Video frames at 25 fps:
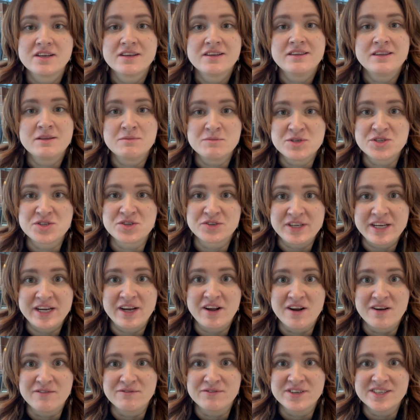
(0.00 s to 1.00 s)
the Missouri
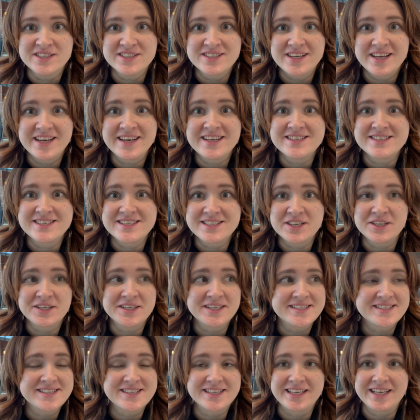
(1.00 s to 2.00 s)
Conference. It is
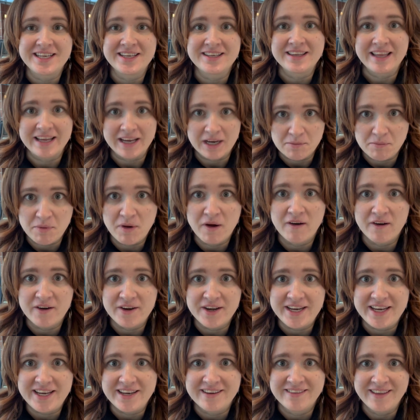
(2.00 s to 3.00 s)
seriously like a
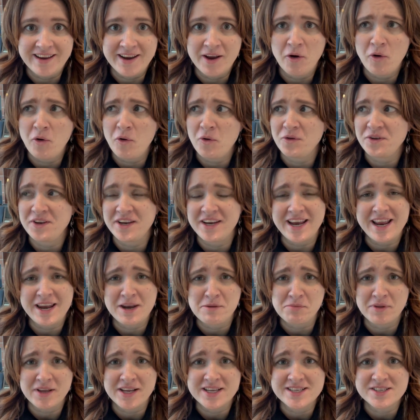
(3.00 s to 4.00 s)
party. They hold it at
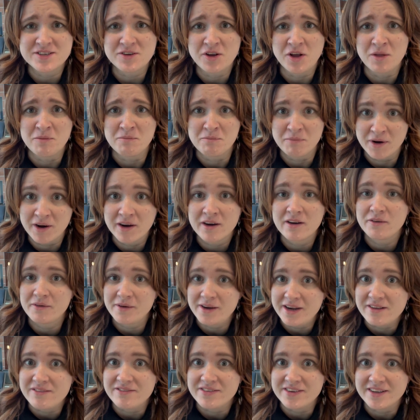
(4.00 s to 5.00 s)
a place called
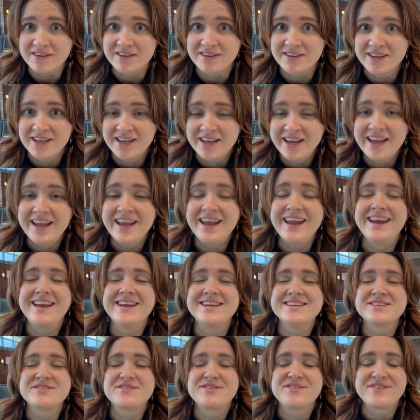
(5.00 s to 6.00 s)
Margaritaville. It
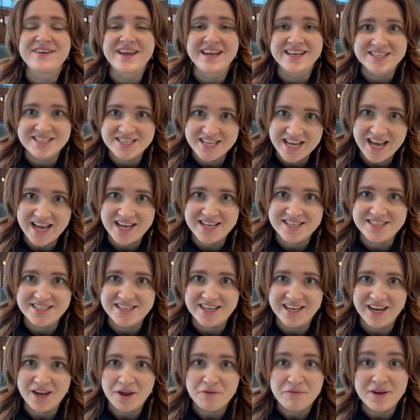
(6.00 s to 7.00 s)
is
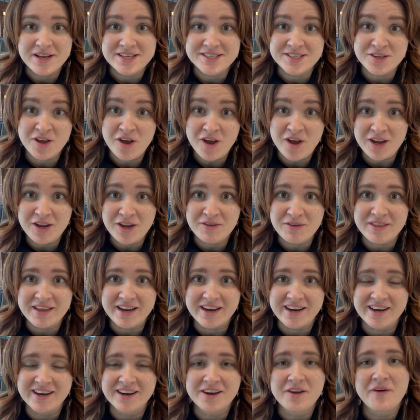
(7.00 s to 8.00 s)
fantastic. If I saw you
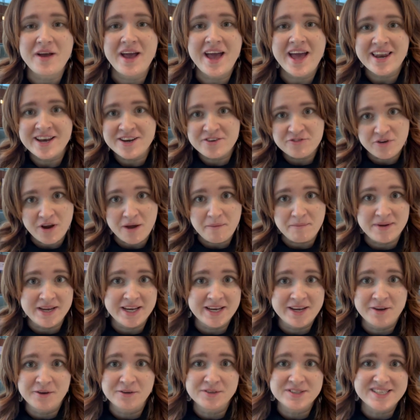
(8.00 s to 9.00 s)
there, go ahead and drop me a
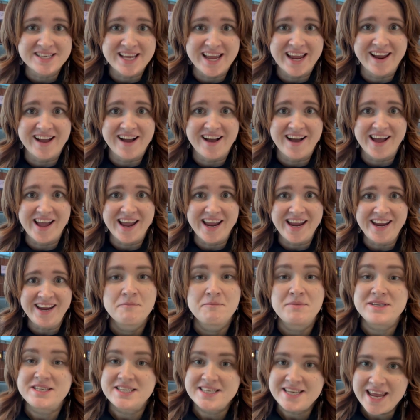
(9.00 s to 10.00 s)
note saying hi.
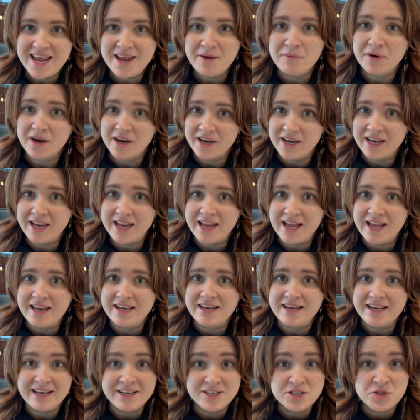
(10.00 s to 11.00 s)
But today we're gonna
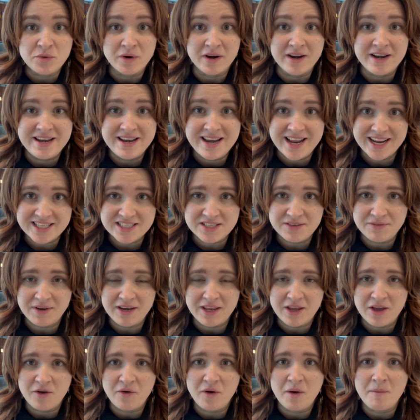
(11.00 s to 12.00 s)
get into our next
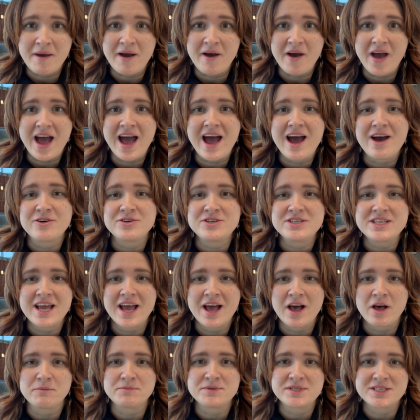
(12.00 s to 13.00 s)
video about how to
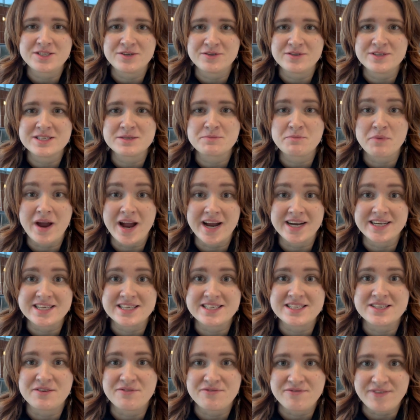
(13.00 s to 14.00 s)
help students
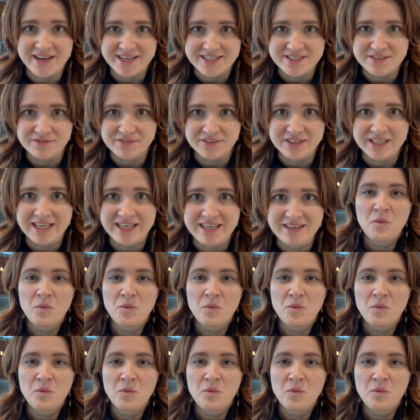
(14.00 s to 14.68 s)
practice effectively.